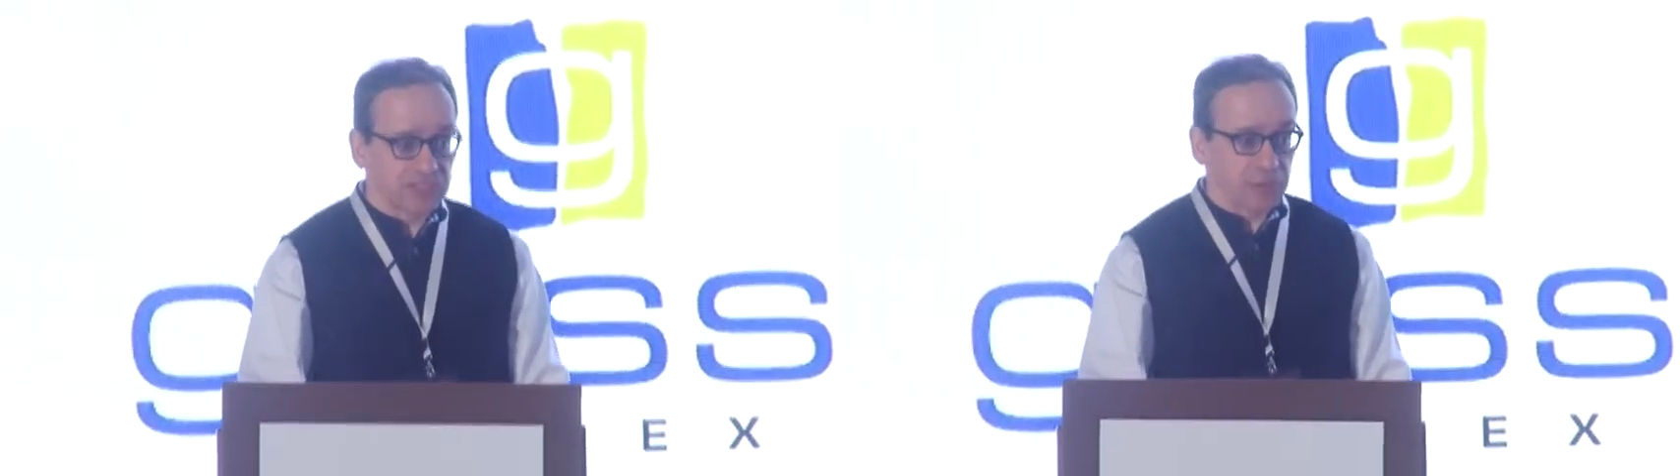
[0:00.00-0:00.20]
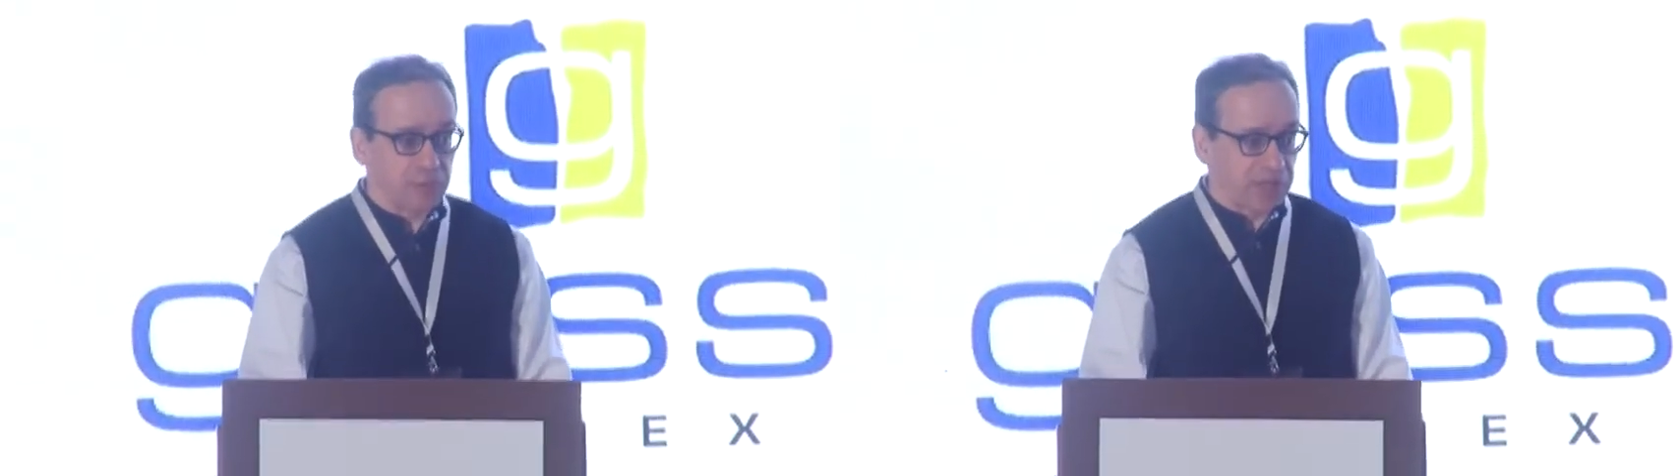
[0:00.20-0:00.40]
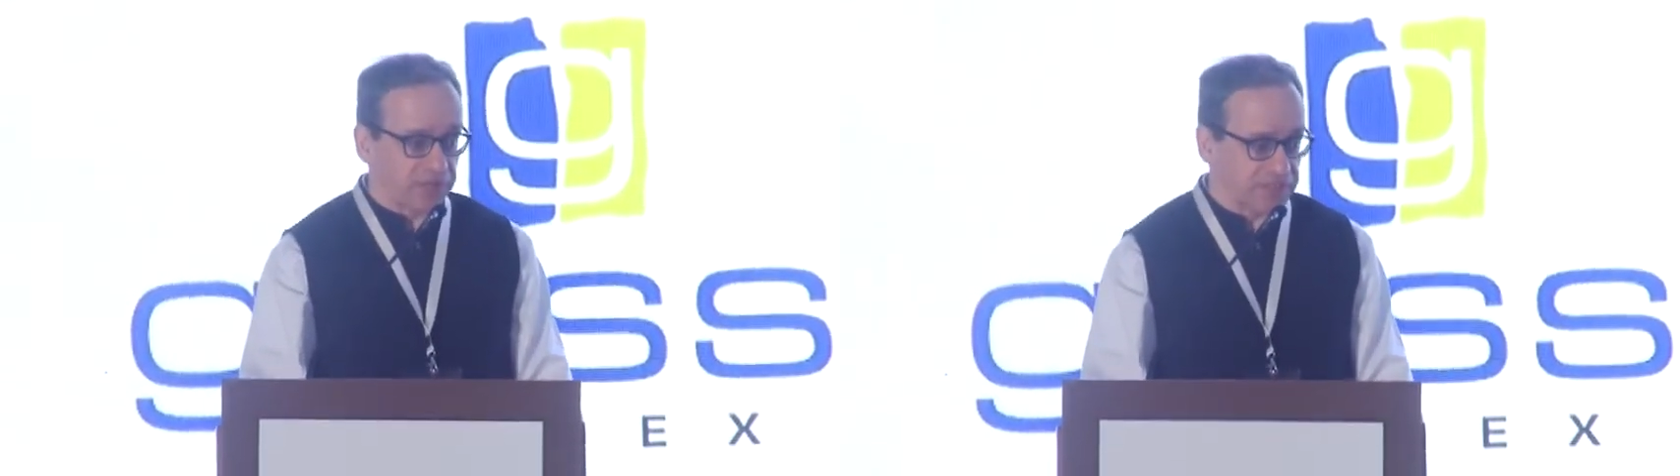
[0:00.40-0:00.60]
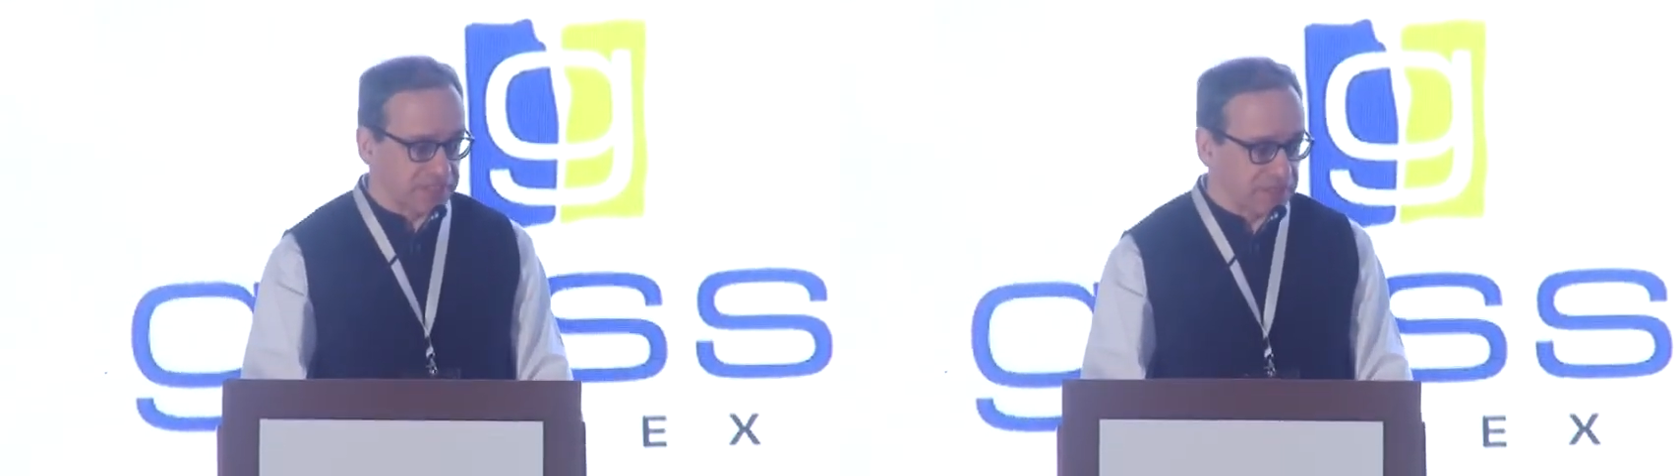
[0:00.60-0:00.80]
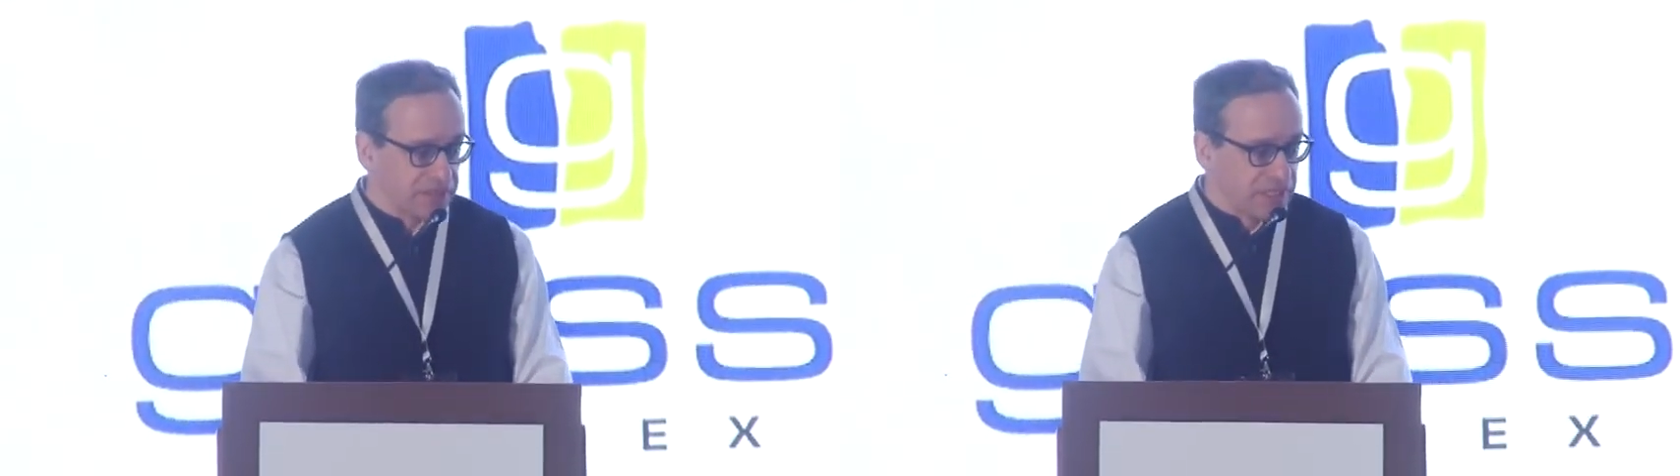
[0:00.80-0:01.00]

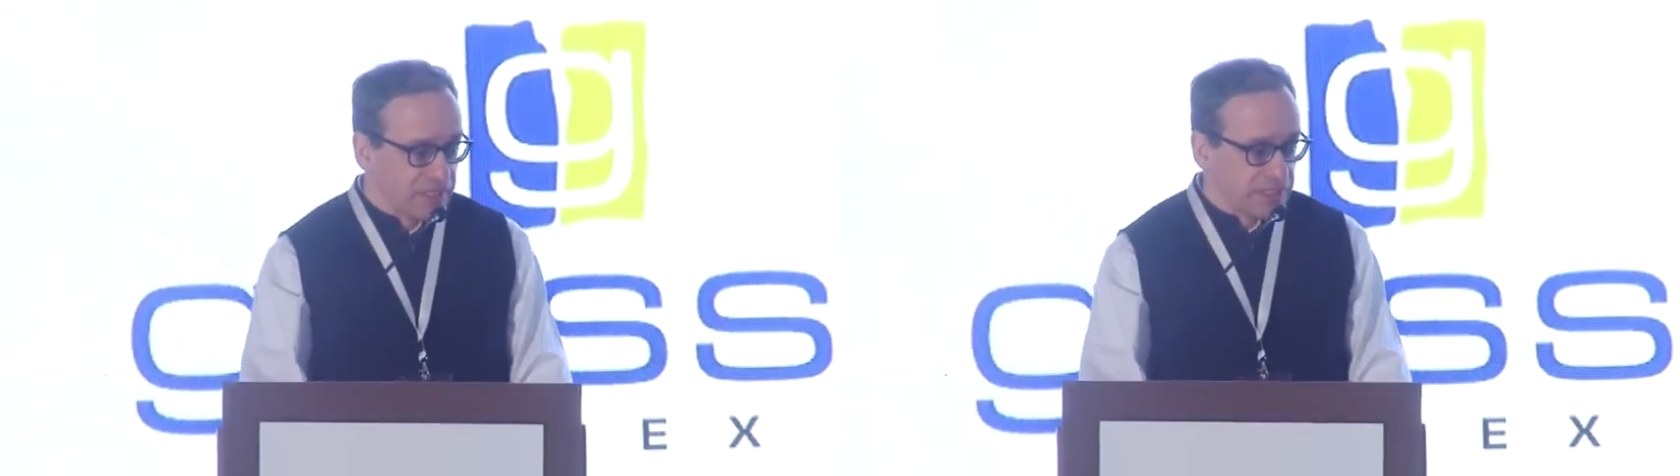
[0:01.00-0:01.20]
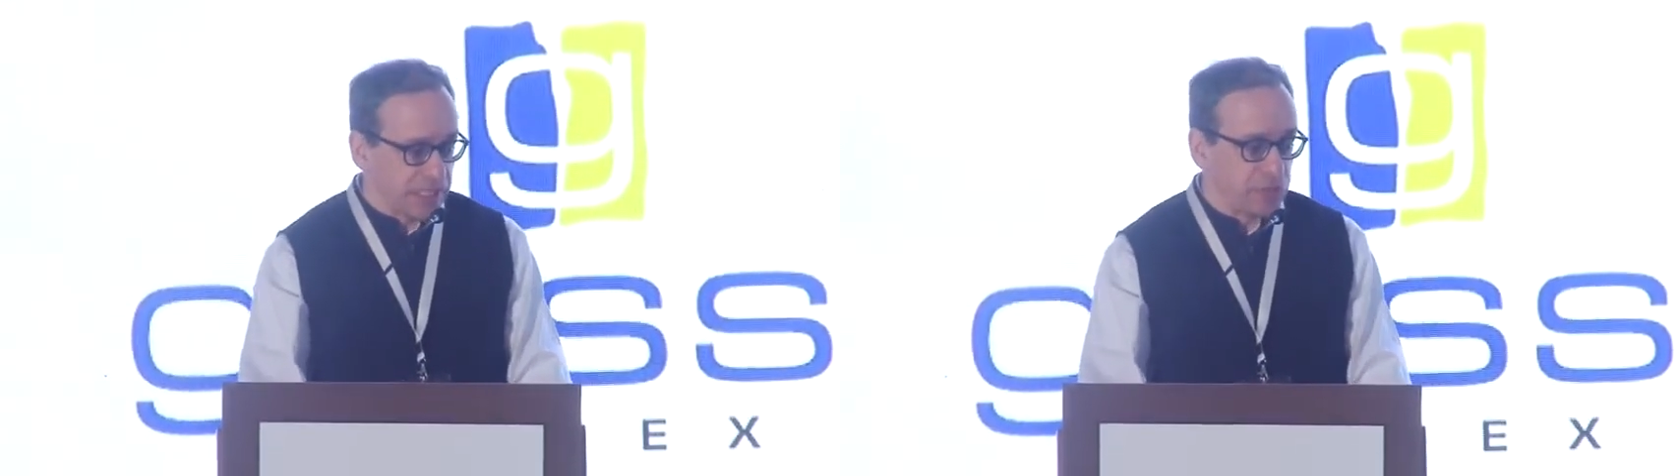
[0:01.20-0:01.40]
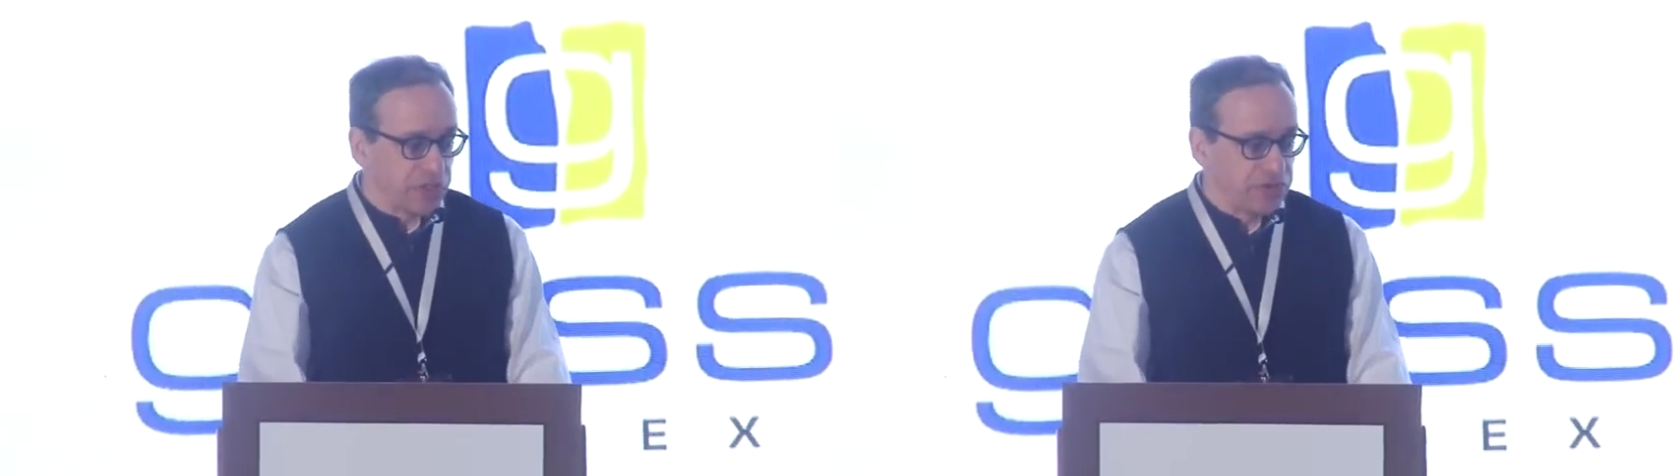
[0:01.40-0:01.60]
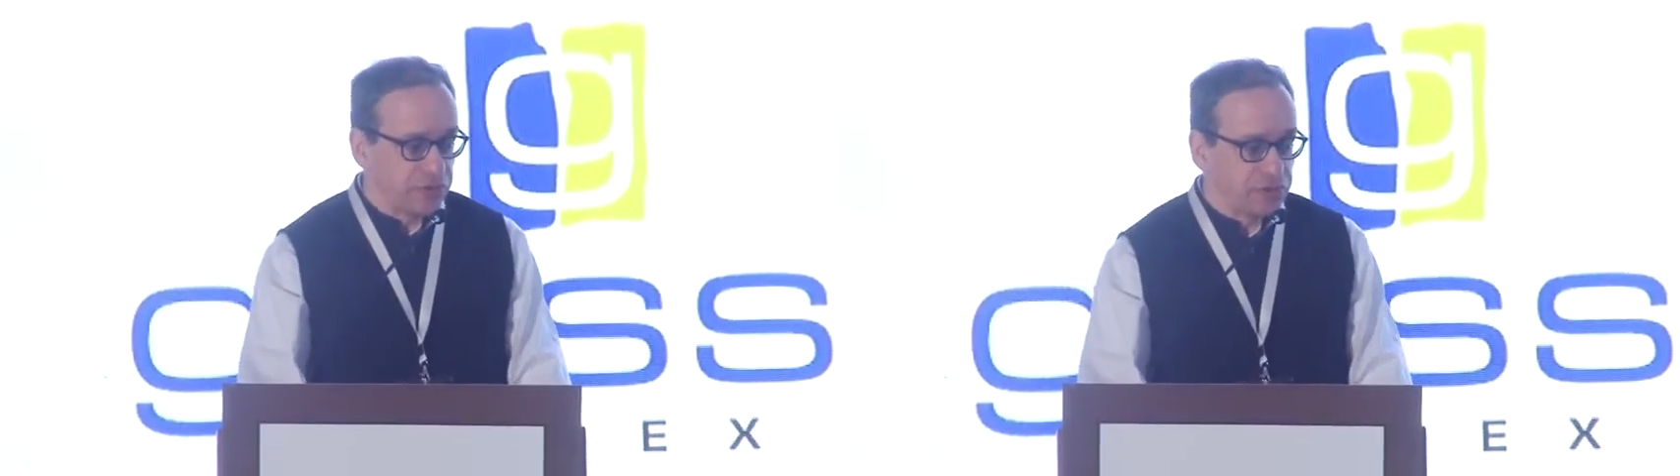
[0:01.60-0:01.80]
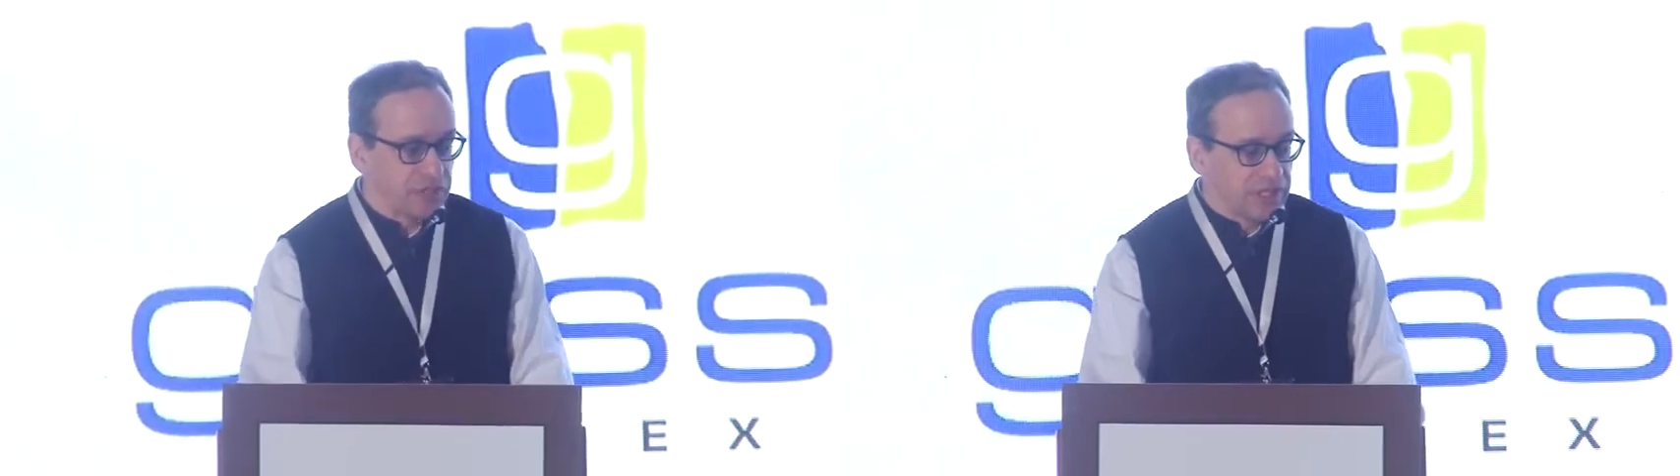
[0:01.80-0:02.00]
comparison that we
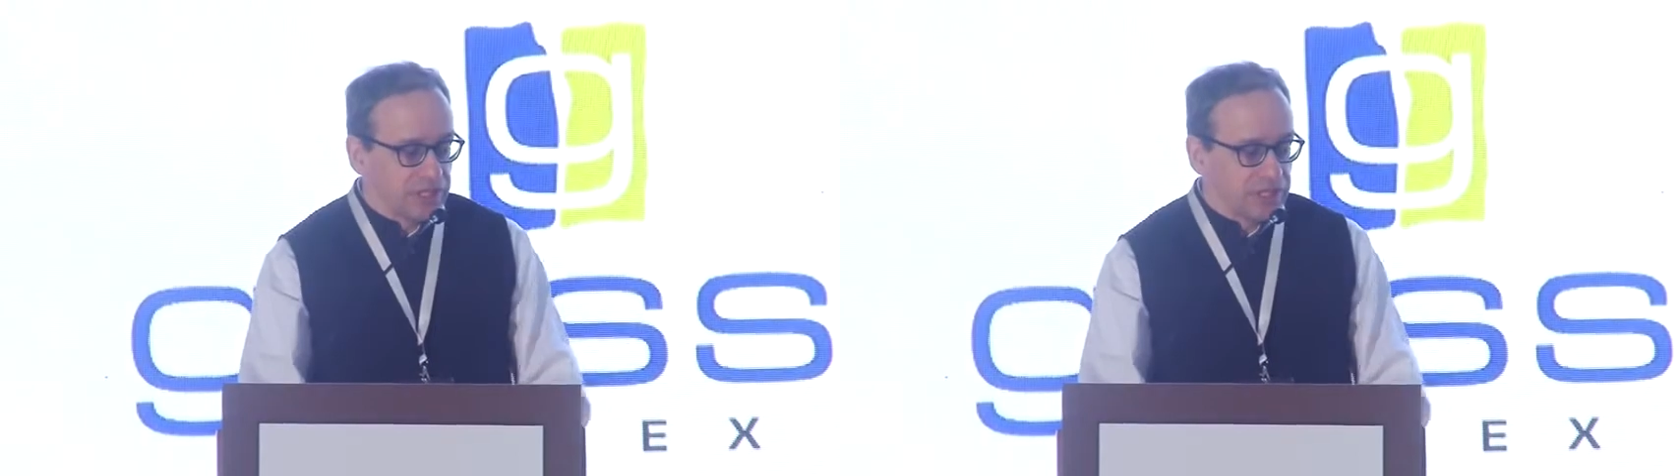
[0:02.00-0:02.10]
do.